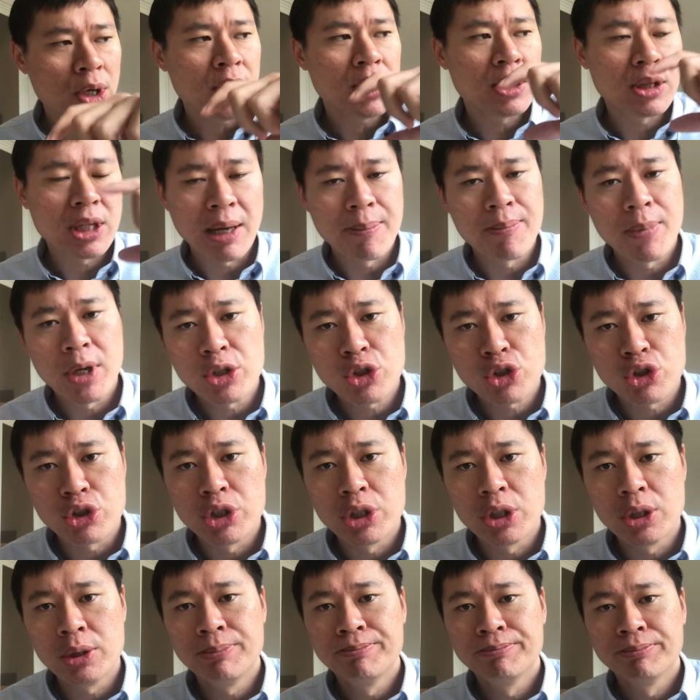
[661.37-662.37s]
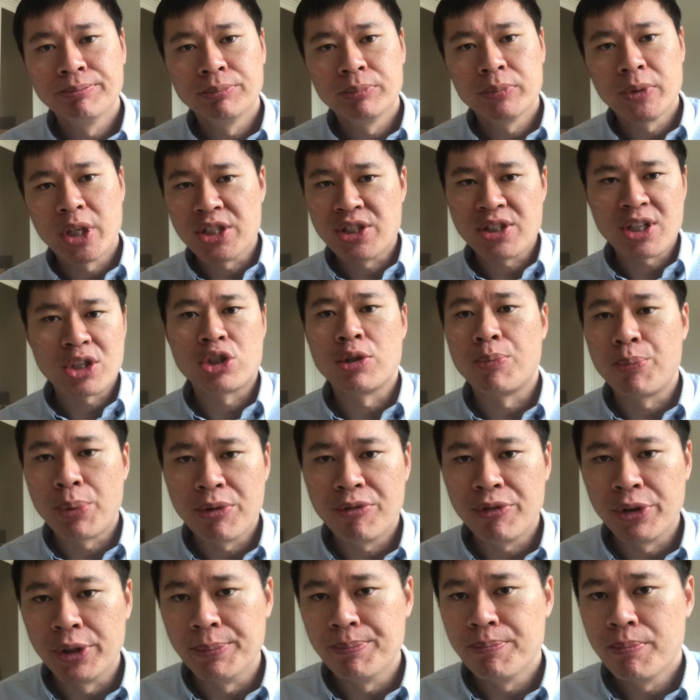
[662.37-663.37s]
why dimensional is such a
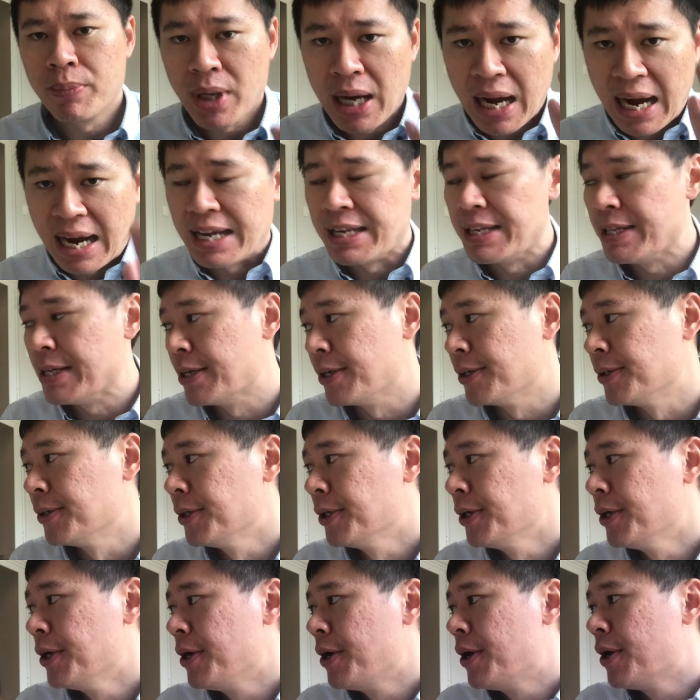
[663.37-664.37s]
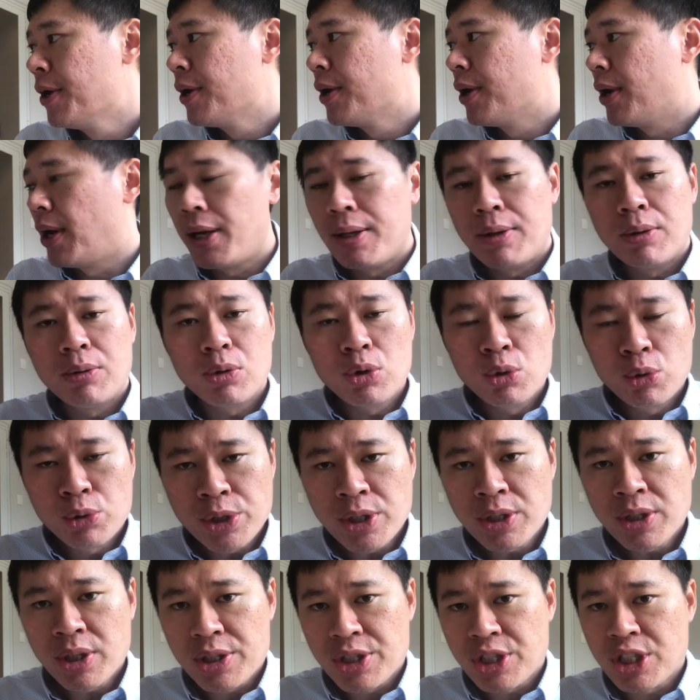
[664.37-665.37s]
preferred idea. And
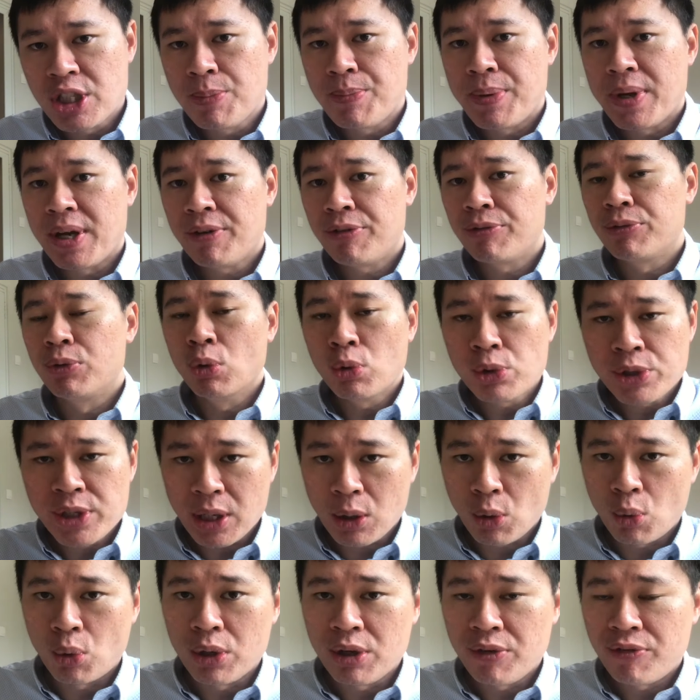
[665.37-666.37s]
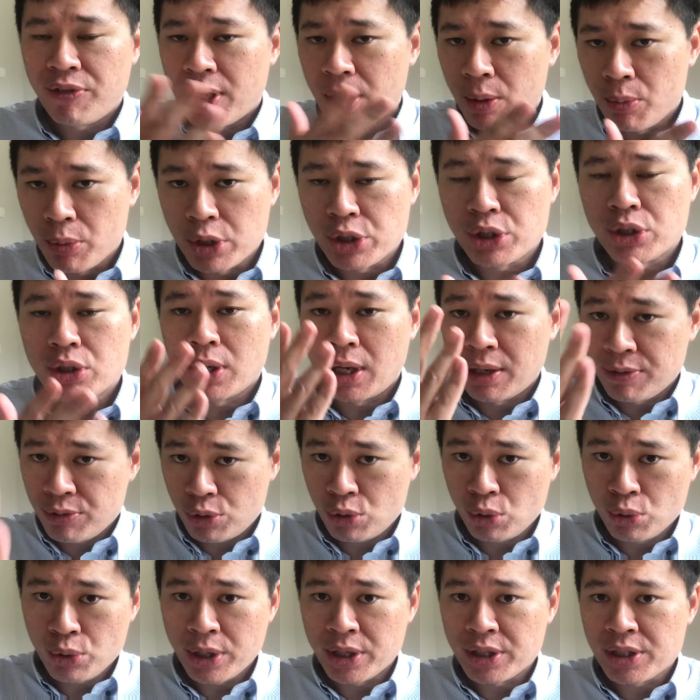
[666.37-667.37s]
using the CPF, those that qualify, which I've
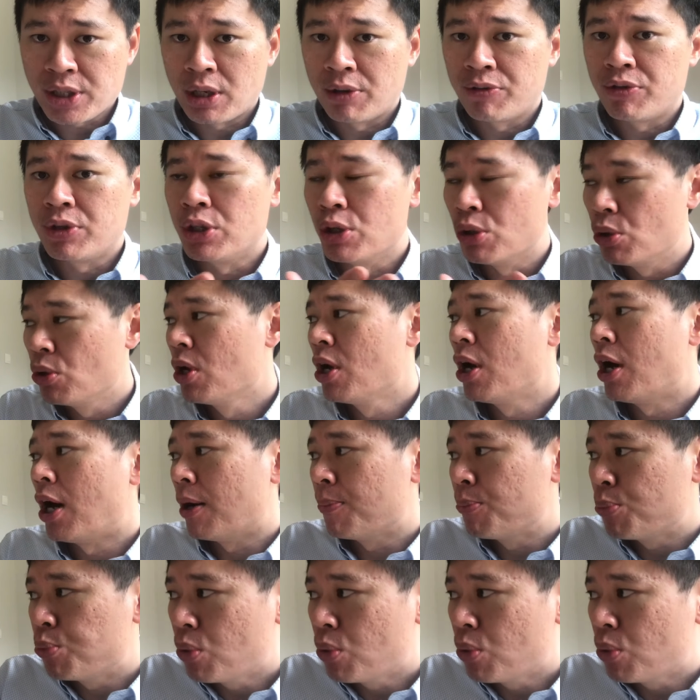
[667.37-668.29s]
shown you at the start of the video, I'll